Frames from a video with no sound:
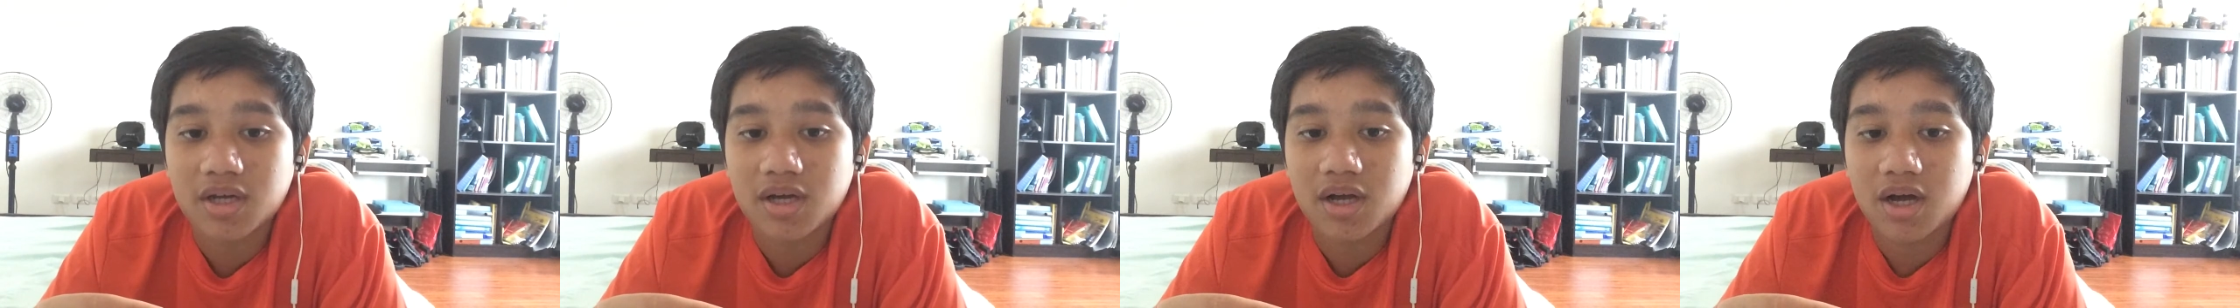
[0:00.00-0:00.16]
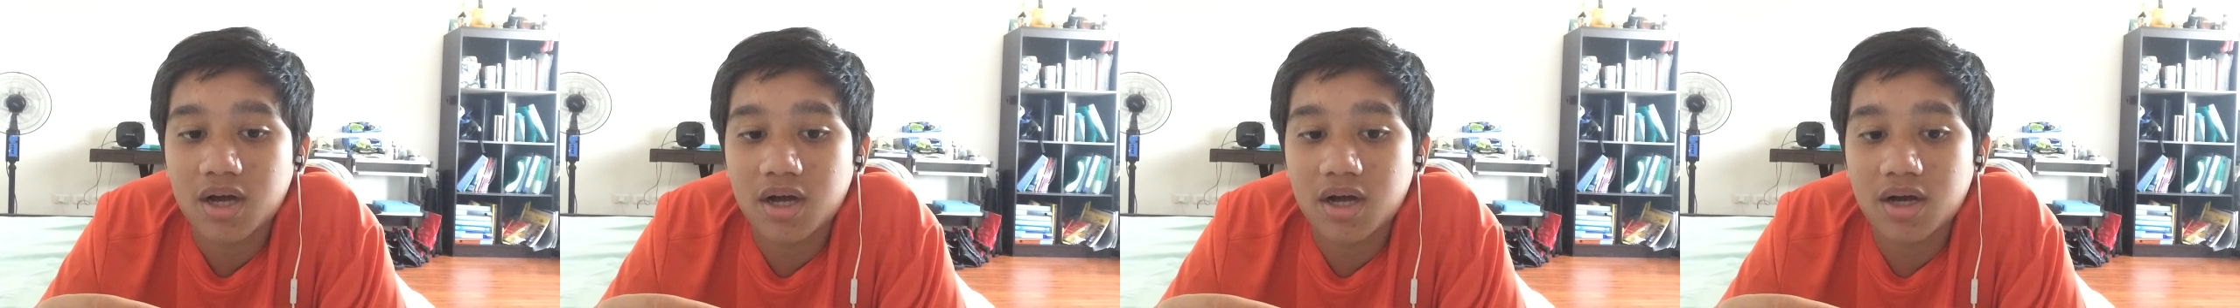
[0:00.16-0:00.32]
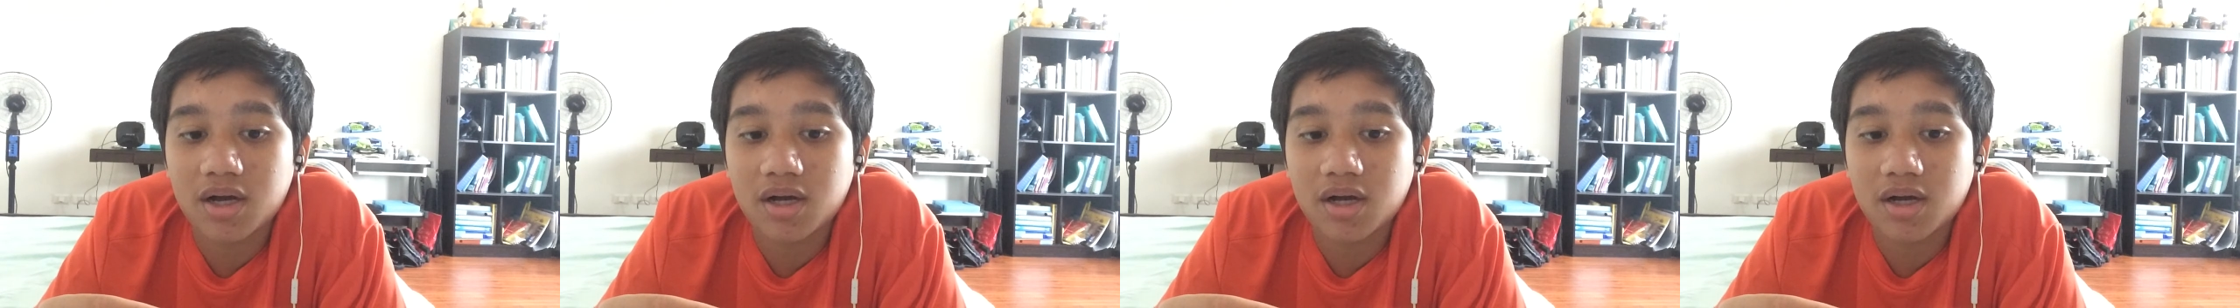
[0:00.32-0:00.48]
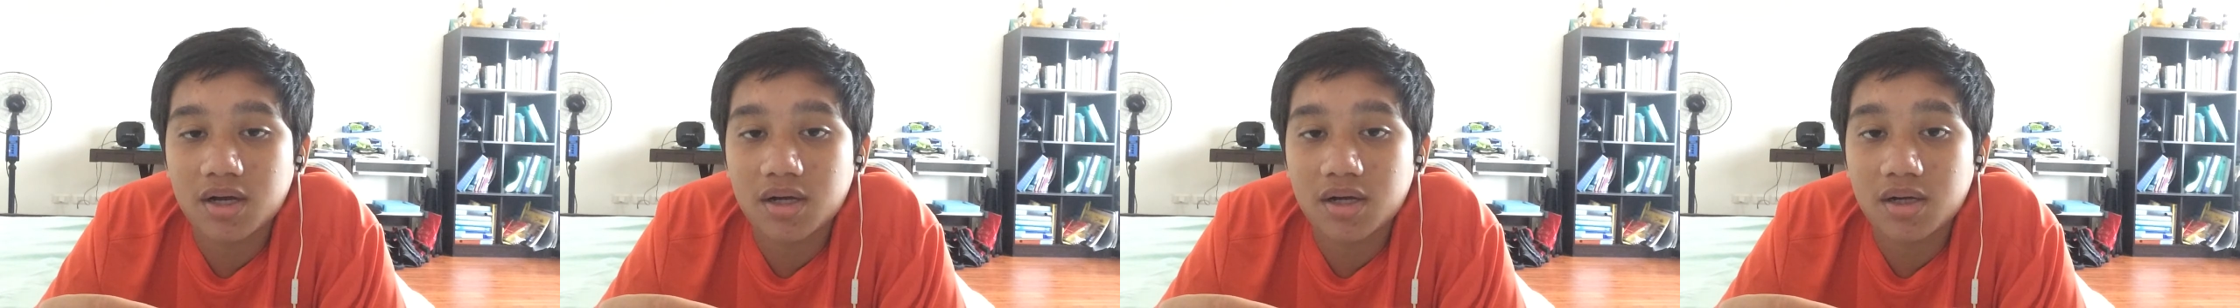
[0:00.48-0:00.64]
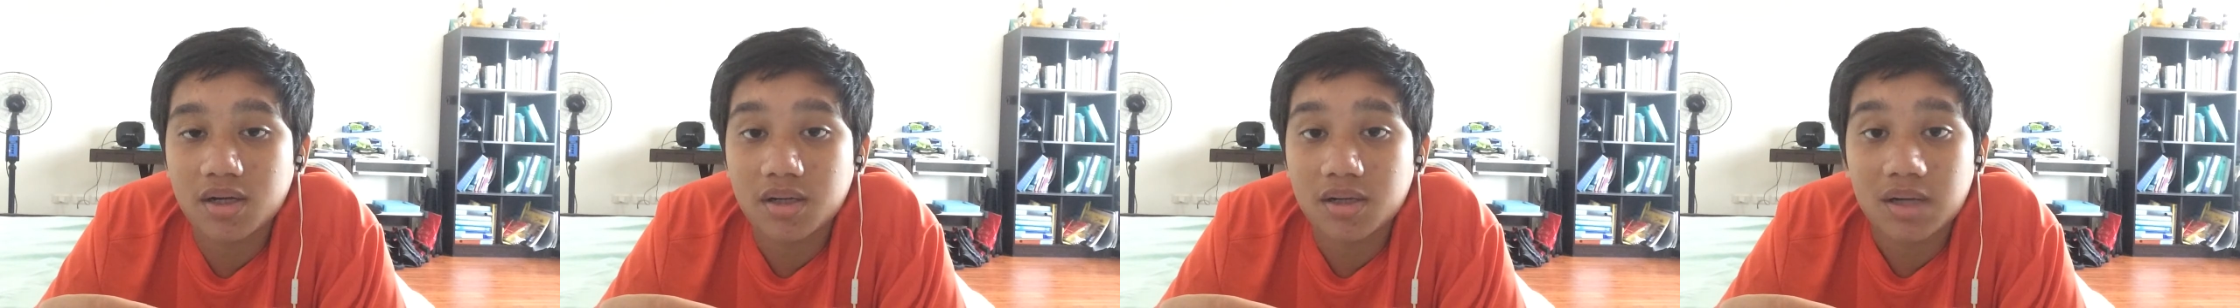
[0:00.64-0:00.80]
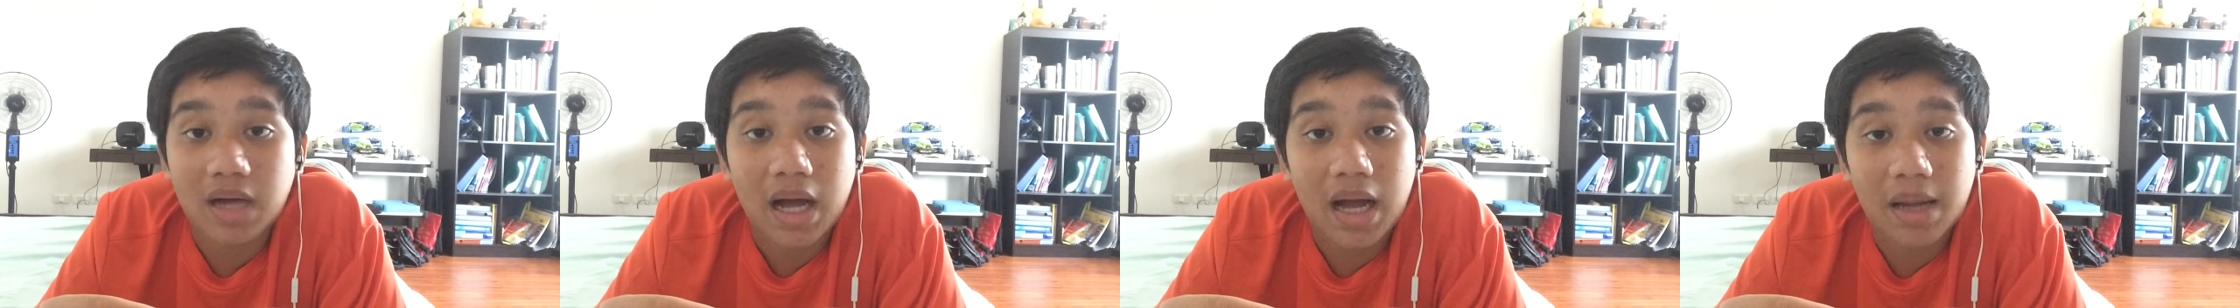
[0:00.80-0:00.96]

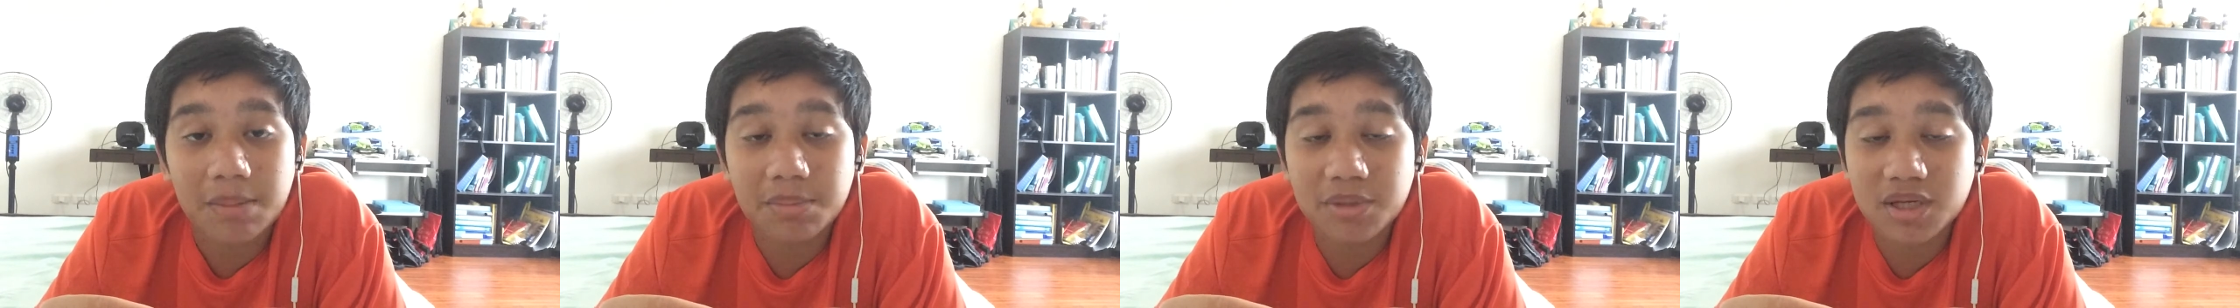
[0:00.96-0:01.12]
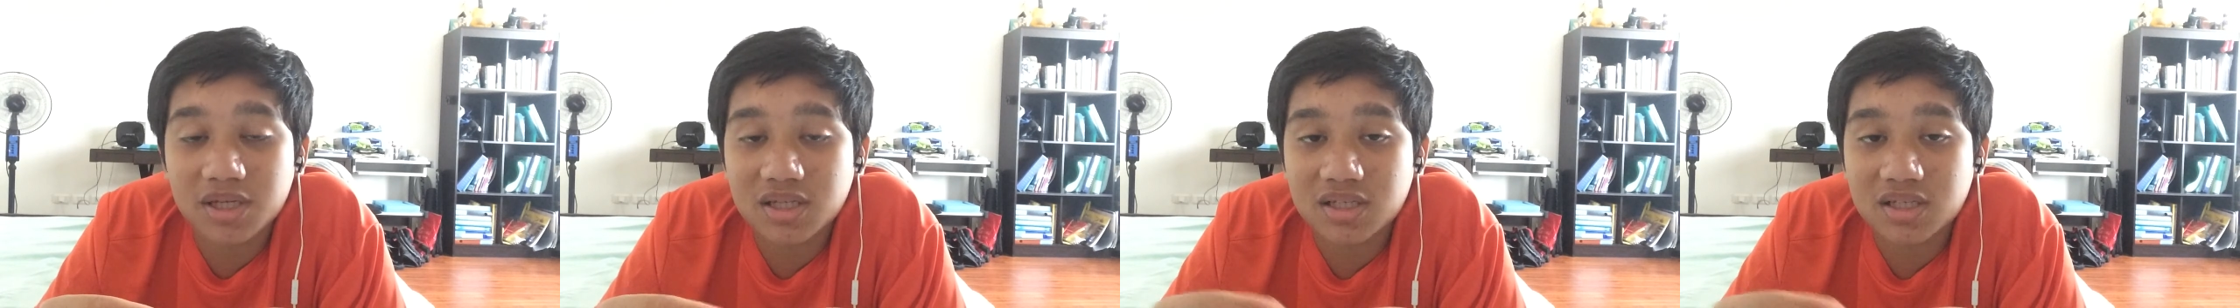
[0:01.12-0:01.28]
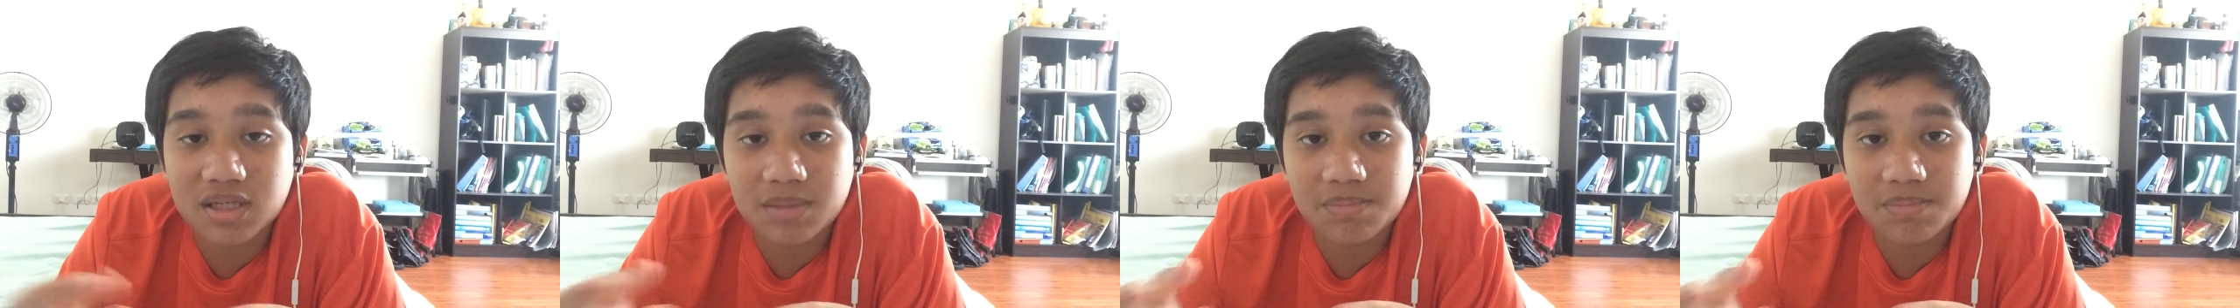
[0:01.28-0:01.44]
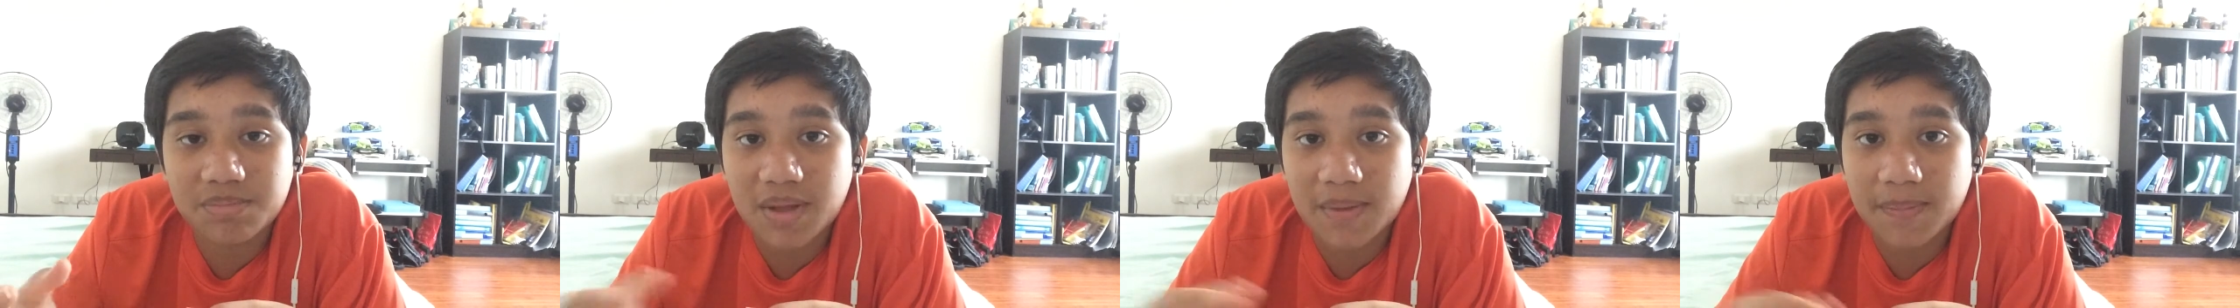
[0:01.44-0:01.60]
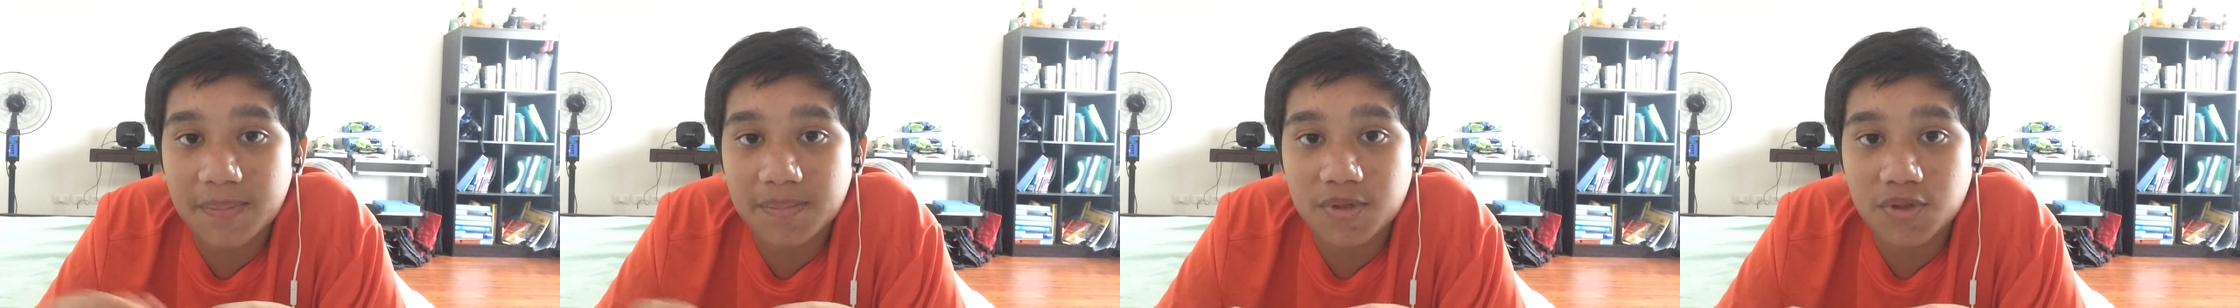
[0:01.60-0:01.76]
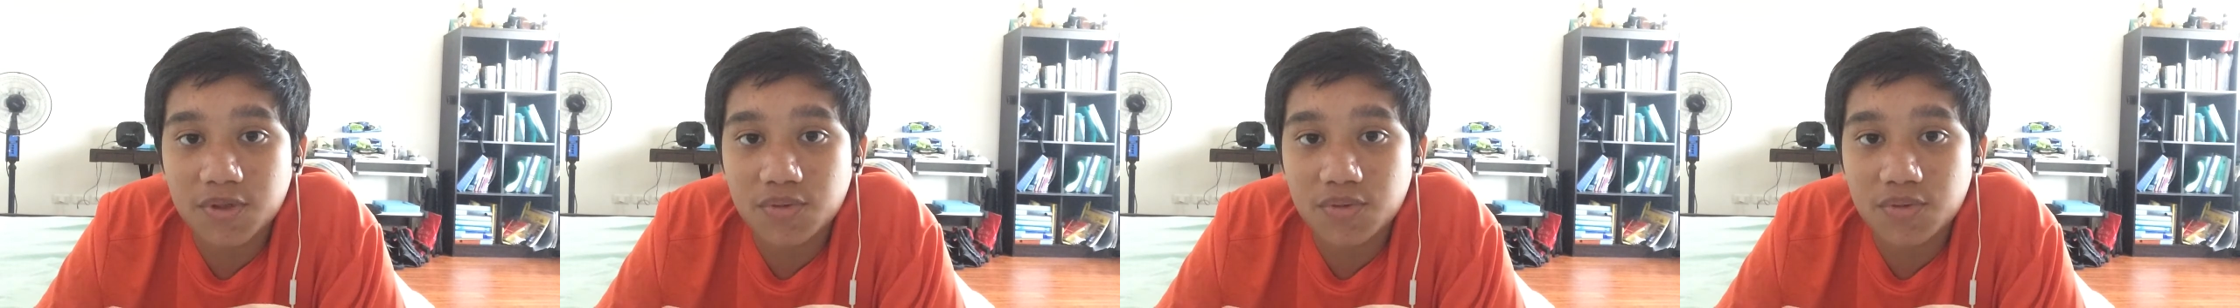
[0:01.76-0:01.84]
I'm going to tip them